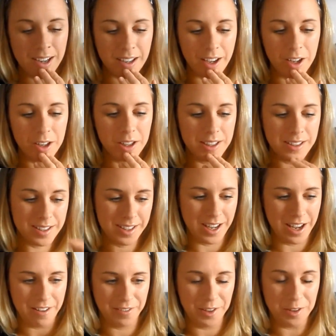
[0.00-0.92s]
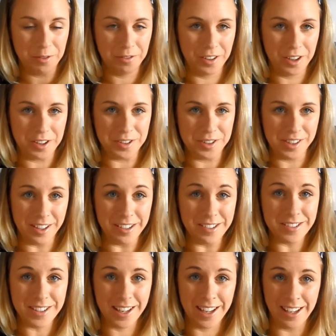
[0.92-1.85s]
I'll insert a few
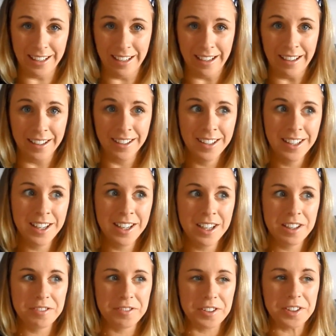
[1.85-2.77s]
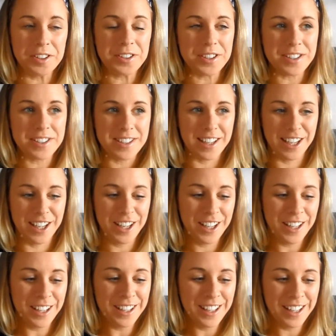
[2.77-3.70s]
photos here for you to see
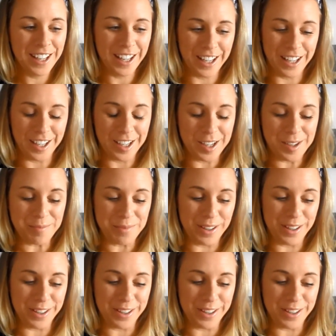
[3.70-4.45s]
her, and